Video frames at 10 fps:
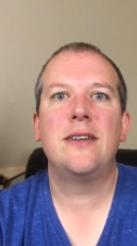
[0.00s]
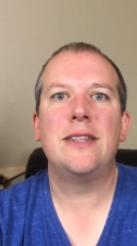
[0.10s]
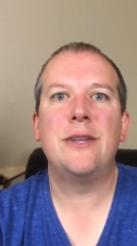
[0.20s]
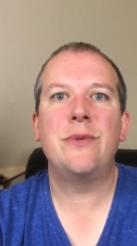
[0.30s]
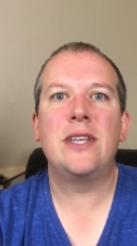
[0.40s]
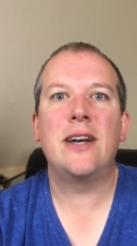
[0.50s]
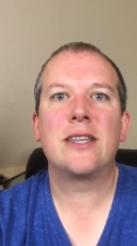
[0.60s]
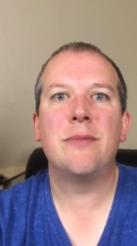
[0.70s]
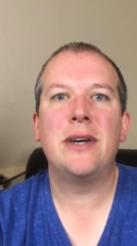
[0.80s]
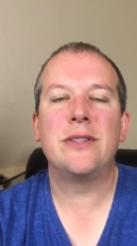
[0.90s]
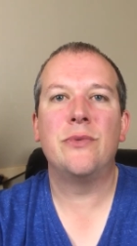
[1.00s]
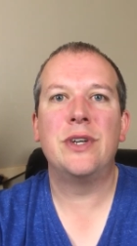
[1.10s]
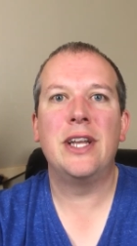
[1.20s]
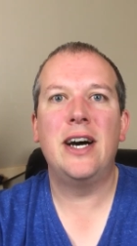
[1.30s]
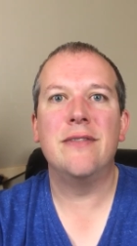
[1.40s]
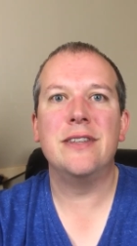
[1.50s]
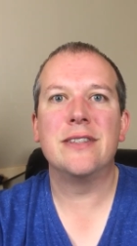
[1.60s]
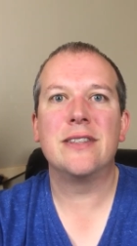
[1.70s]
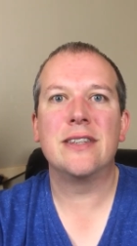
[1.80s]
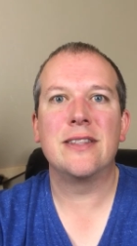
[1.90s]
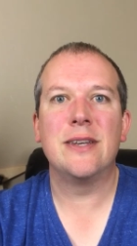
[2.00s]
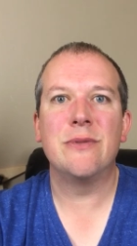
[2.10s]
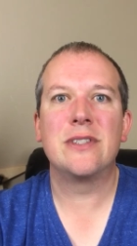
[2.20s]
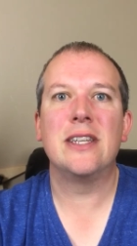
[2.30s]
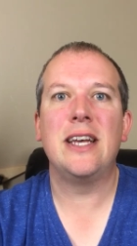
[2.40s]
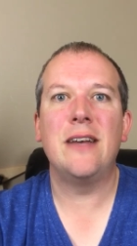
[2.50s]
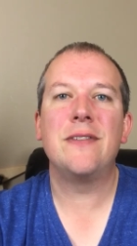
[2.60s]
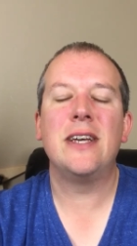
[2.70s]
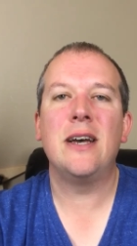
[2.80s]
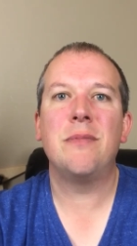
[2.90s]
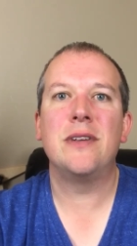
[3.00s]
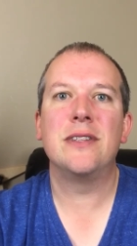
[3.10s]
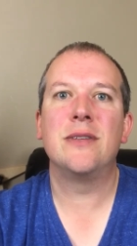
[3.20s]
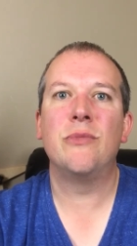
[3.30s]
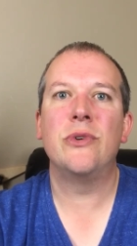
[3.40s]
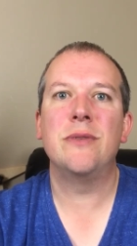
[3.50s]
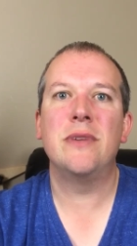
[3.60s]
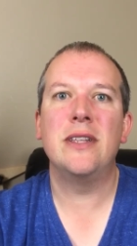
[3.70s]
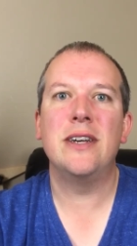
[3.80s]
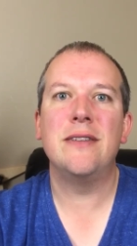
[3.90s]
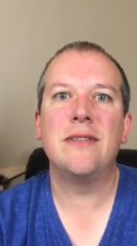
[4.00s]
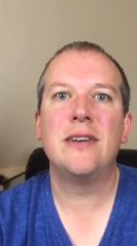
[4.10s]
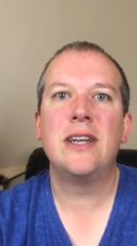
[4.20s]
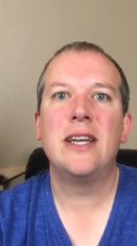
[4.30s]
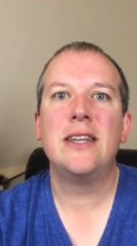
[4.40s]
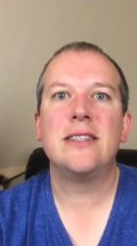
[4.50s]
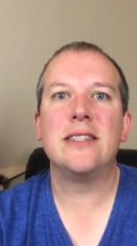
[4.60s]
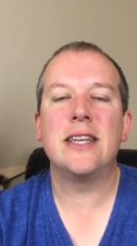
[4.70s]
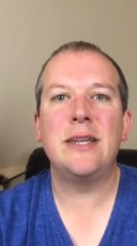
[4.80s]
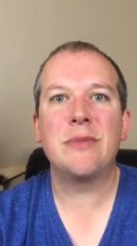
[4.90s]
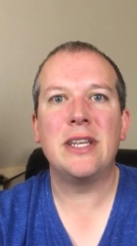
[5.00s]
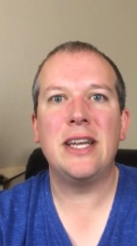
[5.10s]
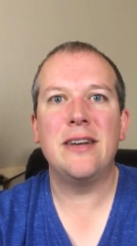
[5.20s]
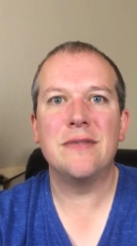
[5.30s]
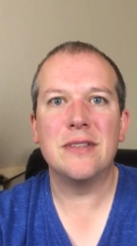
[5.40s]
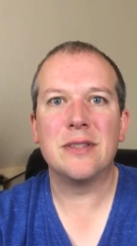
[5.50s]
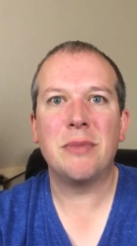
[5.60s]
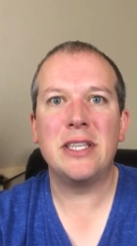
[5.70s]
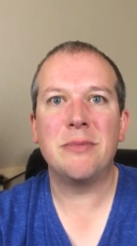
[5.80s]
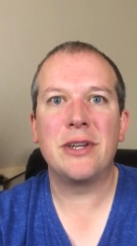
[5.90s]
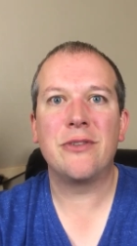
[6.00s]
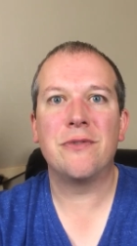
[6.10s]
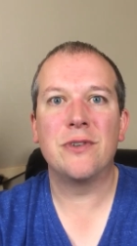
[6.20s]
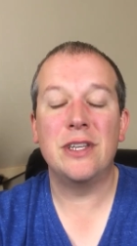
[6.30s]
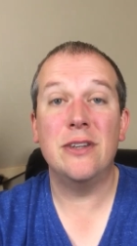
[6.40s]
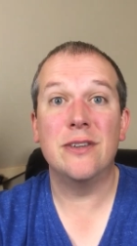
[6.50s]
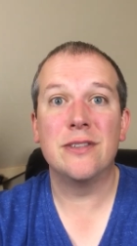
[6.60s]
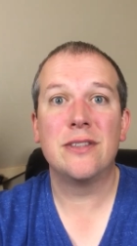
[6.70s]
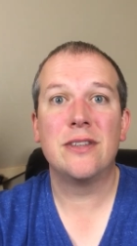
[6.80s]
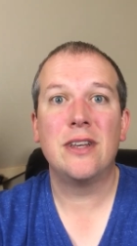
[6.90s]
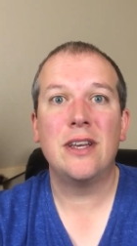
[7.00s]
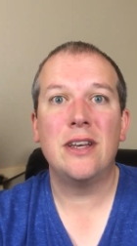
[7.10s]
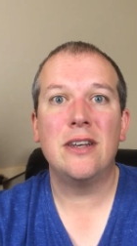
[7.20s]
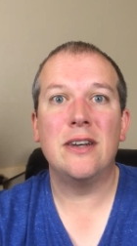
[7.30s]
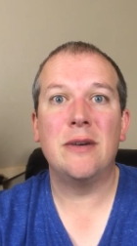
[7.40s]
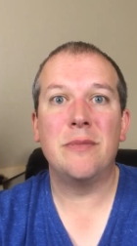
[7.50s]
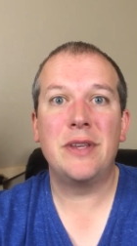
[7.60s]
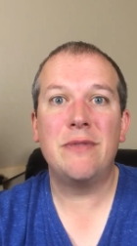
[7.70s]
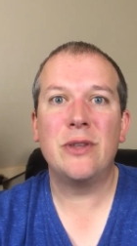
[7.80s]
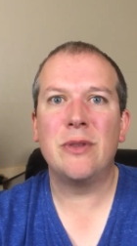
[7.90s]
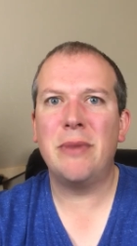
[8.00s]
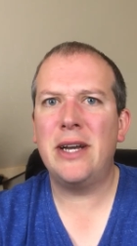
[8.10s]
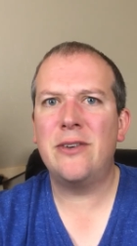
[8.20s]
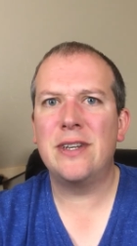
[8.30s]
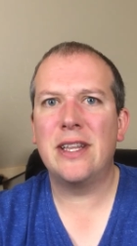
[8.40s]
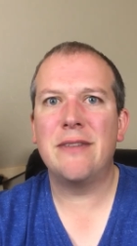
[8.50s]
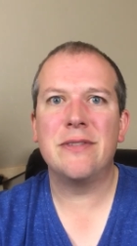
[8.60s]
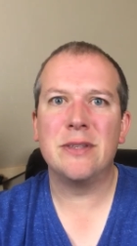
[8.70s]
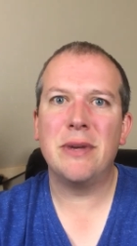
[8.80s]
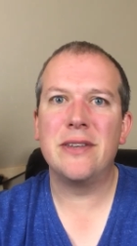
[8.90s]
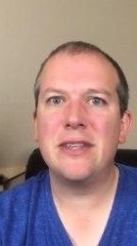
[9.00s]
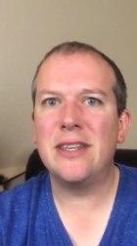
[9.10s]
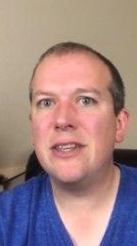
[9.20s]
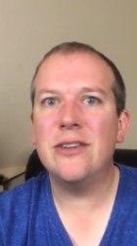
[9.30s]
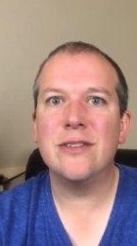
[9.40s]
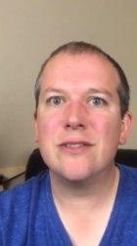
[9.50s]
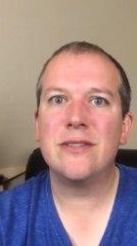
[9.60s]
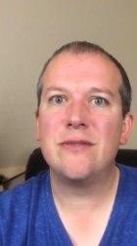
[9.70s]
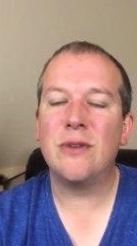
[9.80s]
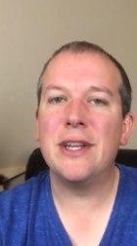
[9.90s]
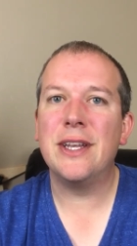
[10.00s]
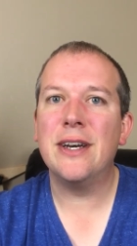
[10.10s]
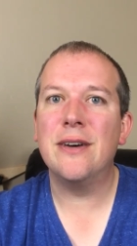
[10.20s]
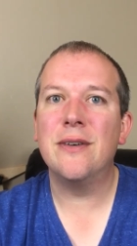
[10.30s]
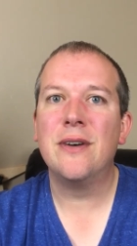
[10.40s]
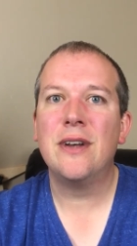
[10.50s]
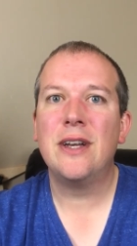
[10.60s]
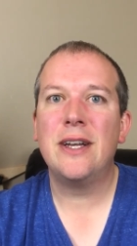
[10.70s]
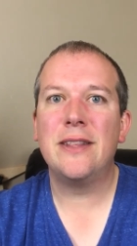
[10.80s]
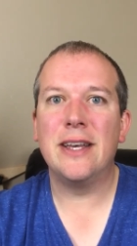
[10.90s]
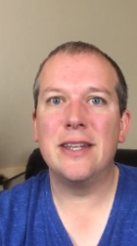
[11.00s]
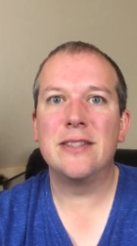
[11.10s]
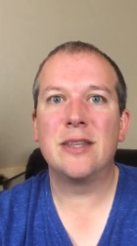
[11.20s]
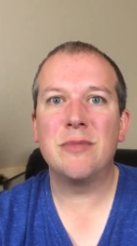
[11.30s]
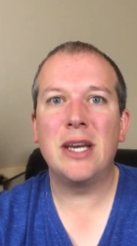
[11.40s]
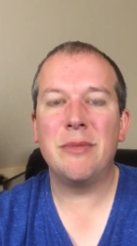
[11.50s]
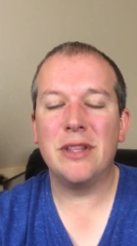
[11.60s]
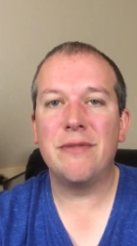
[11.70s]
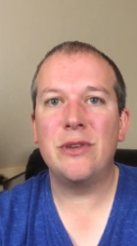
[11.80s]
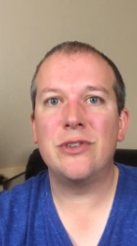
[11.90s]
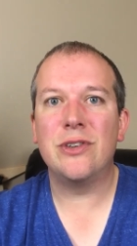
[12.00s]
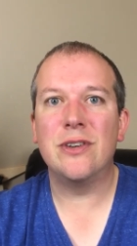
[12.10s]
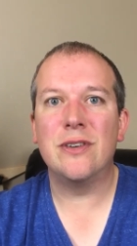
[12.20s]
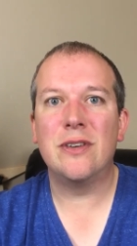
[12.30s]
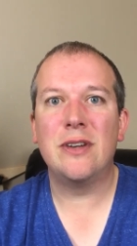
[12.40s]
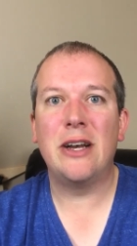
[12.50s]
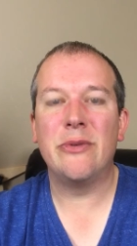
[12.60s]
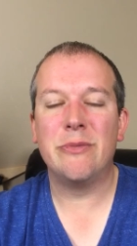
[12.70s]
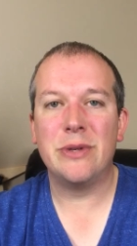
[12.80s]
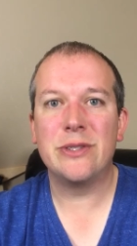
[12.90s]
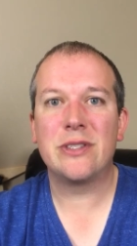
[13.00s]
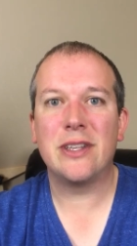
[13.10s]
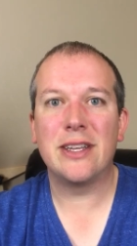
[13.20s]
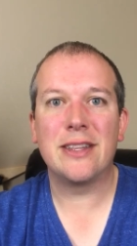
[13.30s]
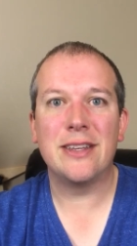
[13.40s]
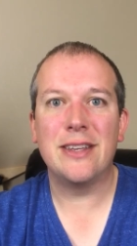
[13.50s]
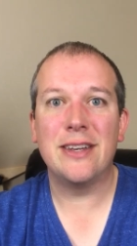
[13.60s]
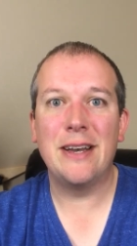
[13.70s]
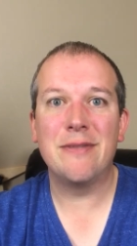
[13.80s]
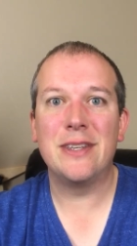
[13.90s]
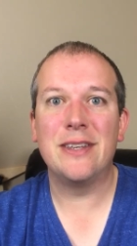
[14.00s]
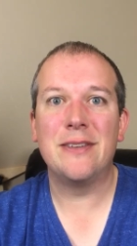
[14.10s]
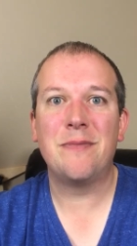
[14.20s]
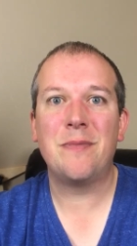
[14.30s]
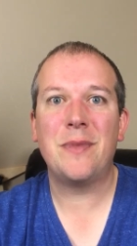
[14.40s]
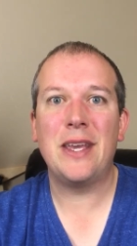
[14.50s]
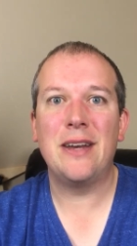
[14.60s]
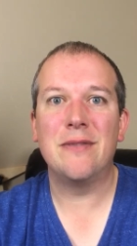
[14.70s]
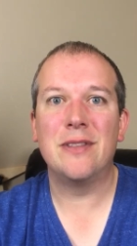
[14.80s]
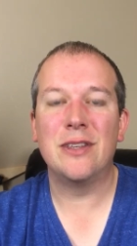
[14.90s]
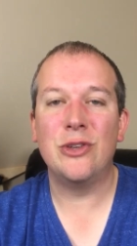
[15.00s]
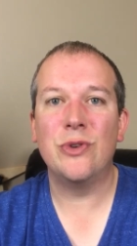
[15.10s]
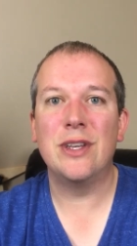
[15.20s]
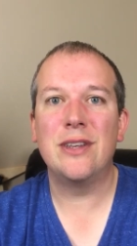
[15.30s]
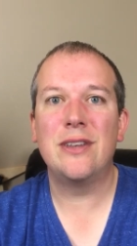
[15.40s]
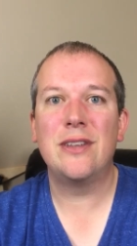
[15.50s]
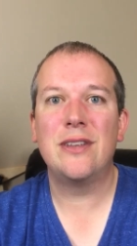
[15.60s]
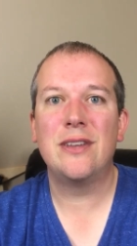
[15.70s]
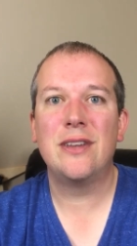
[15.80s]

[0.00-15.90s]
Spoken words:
And then we talked about the one obvious thing that was going to have to happen at some point in my life. Since I am going to have this pacemaker for years, even though the battery life is about 10 years right now, that sometime in the future I will most likely have to have the unit,